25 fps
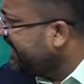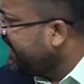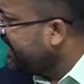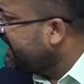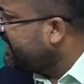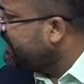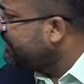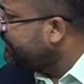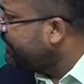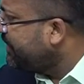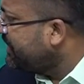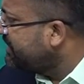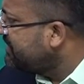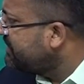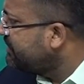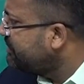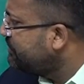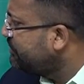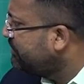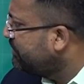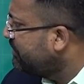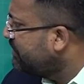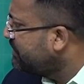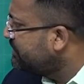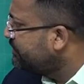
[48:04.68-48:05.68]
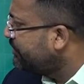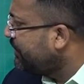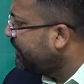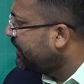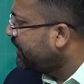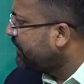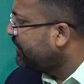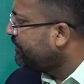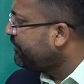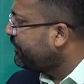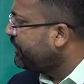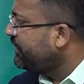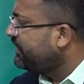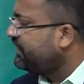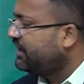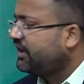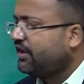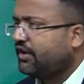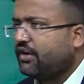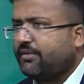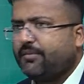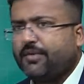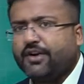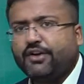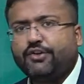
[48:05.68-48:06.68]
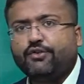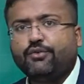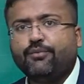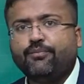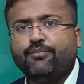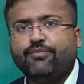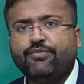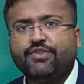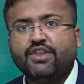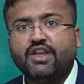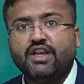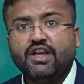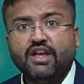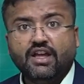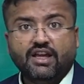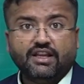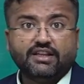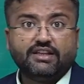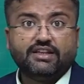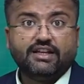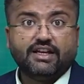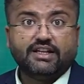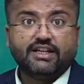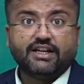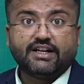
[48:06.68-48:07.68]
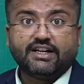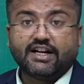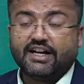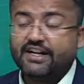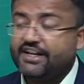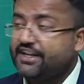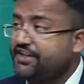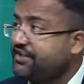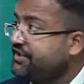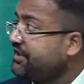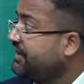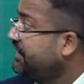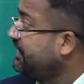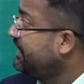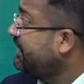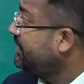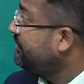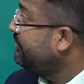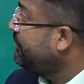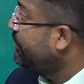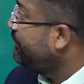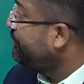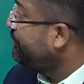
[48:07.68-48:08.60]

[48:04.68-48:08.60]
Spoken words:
that it passes through this particular point 3, 2. The other condition can be